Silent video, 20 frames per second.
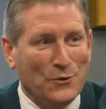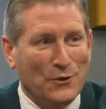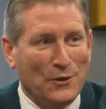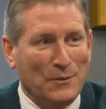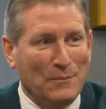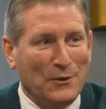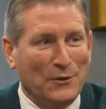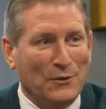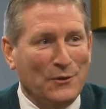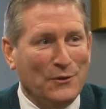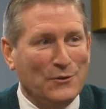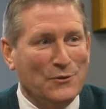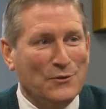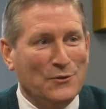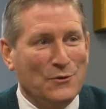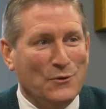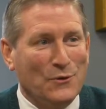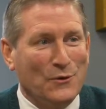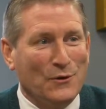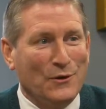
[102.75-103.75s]
In the middle of the
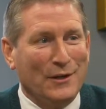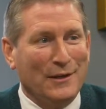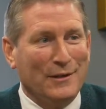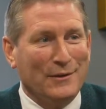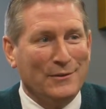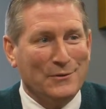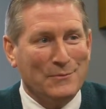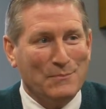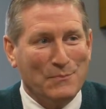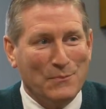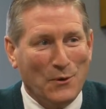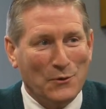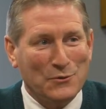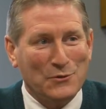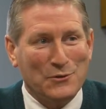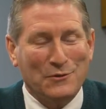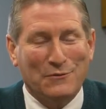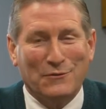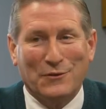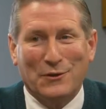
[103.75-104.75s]
store is
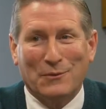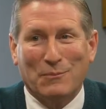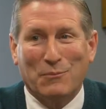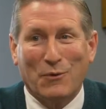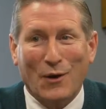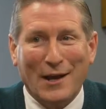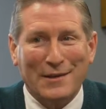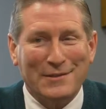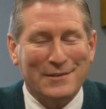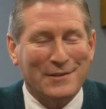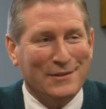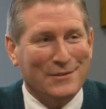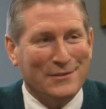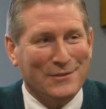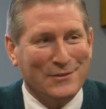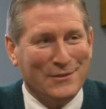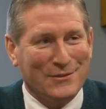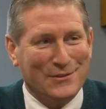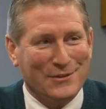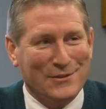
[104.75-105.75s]
most of your
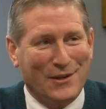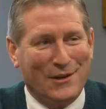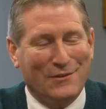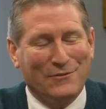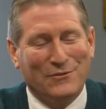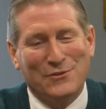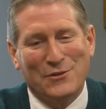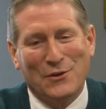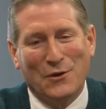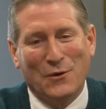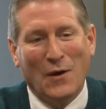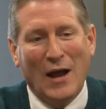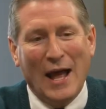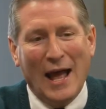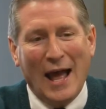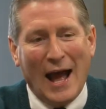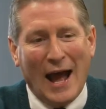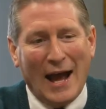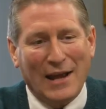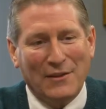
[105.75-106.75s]
processed stuff. So
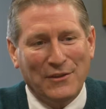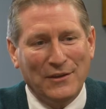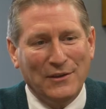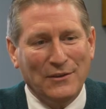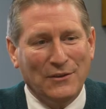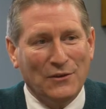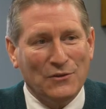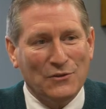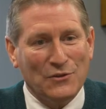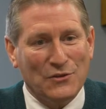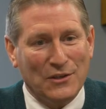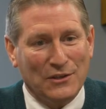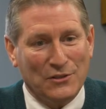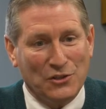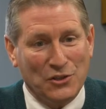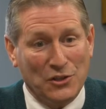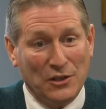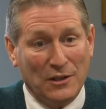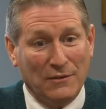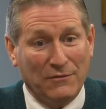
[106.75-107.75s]
I think there's this
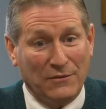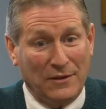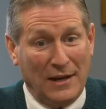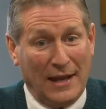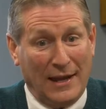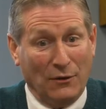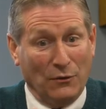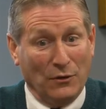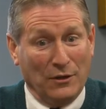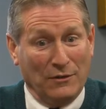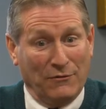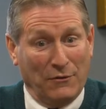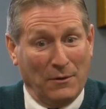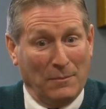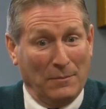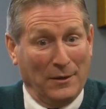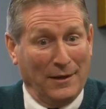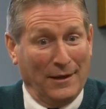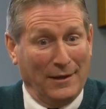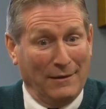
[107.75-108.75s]
shift not only
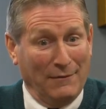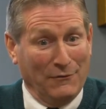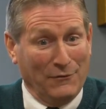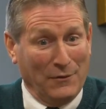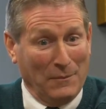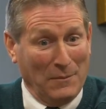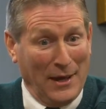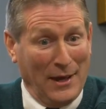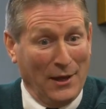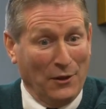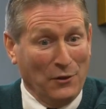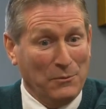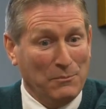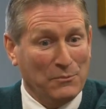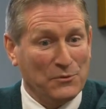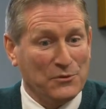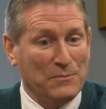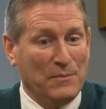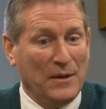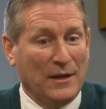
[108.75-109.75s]
from a health
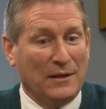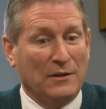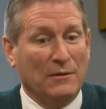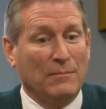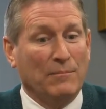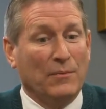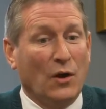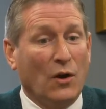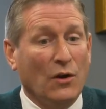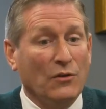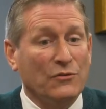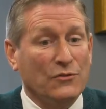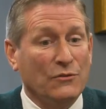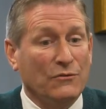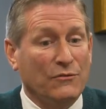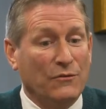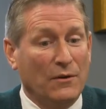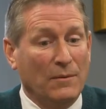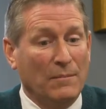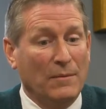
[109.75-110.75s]
perspective, but also
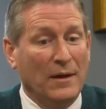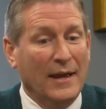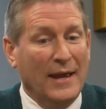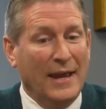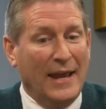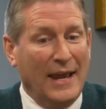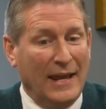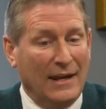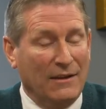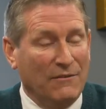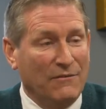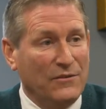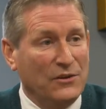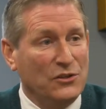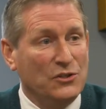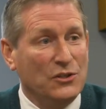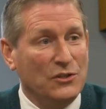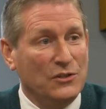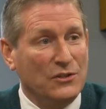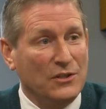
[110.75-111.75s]
from an
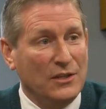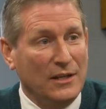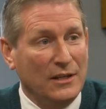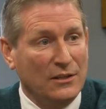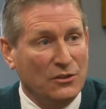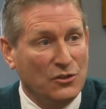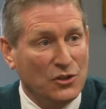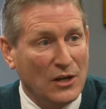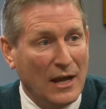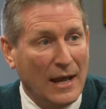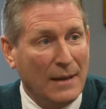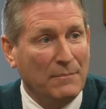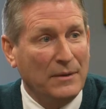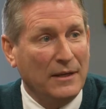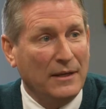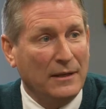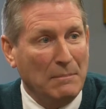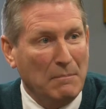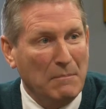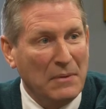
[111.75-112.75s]
efficiency in
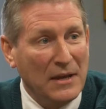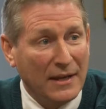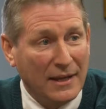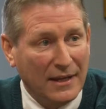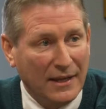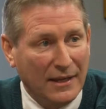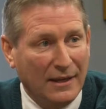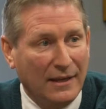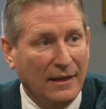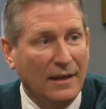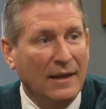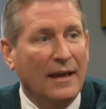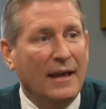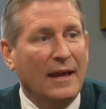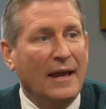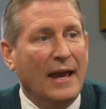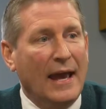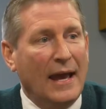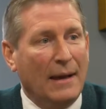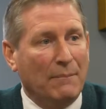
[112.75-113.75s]
shopping and picking
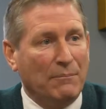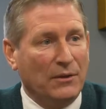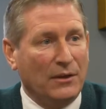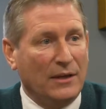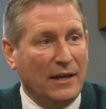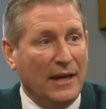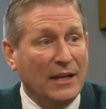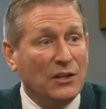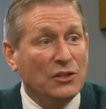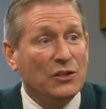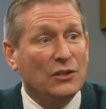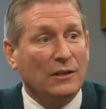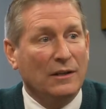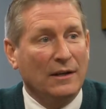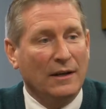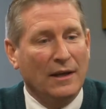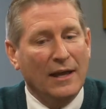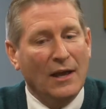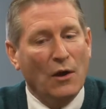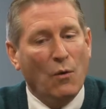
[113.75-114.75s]

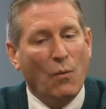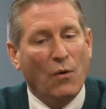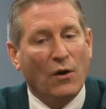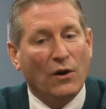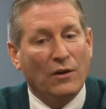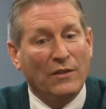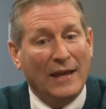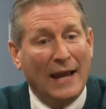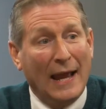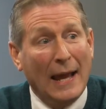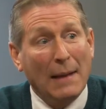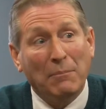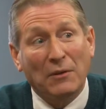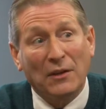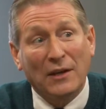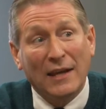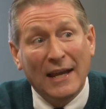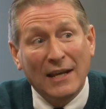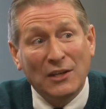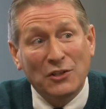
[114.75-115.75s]
application, where the
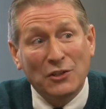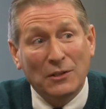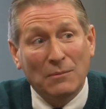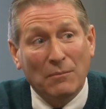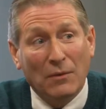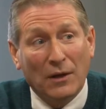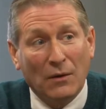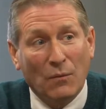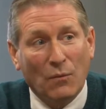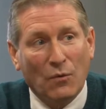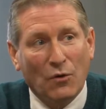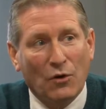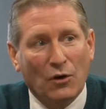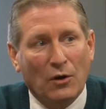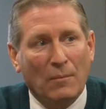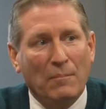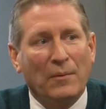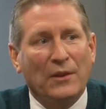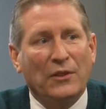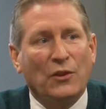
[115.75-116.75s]
application might
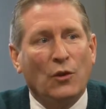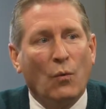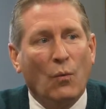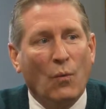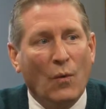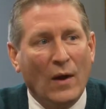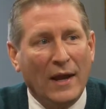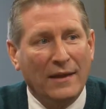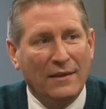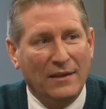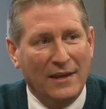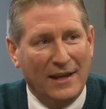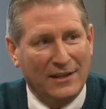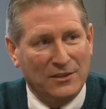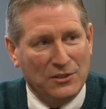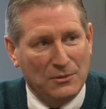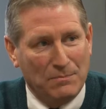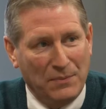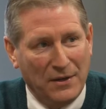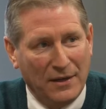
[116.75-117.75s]
work, but the way that
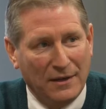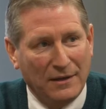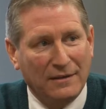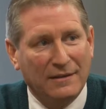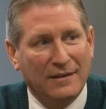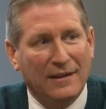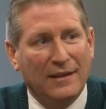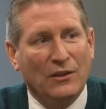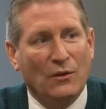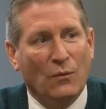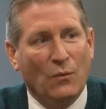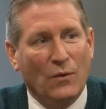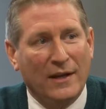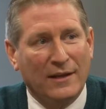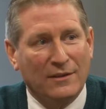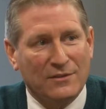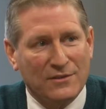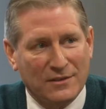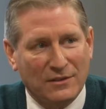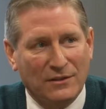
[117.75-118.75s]
it's picked and the way
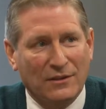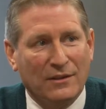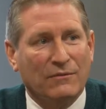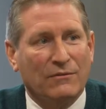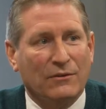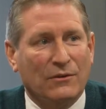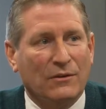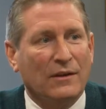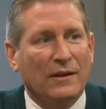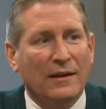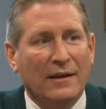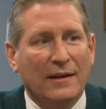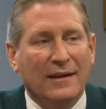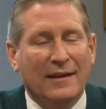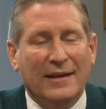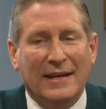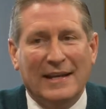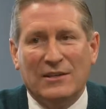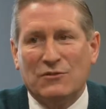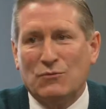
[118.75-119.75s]
it's delivered
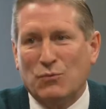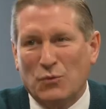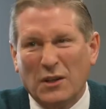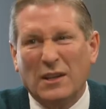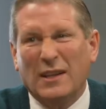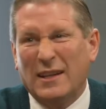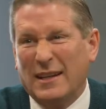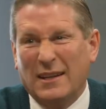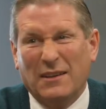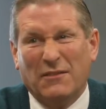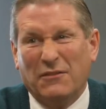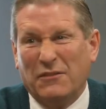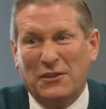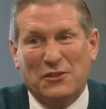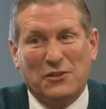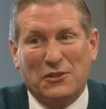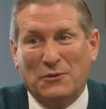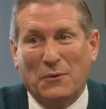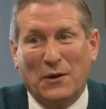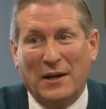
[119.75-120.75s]
is really
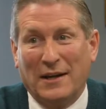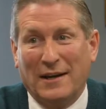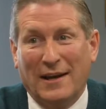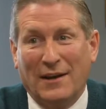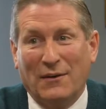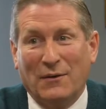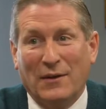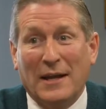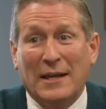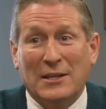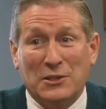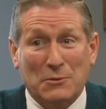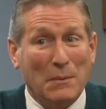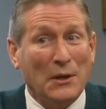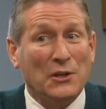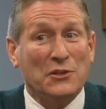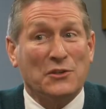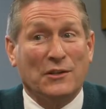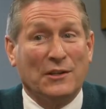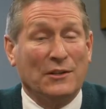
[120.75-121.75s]
inefficient right now,
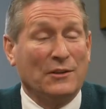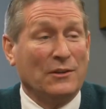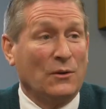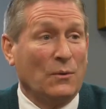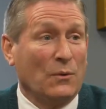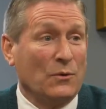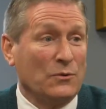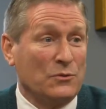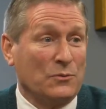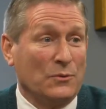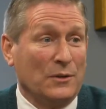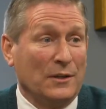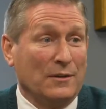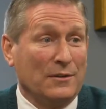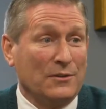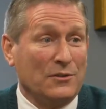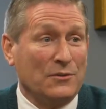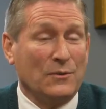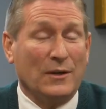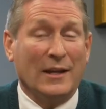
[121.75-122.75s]
especially in the grocery
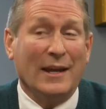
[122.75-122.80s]
industry.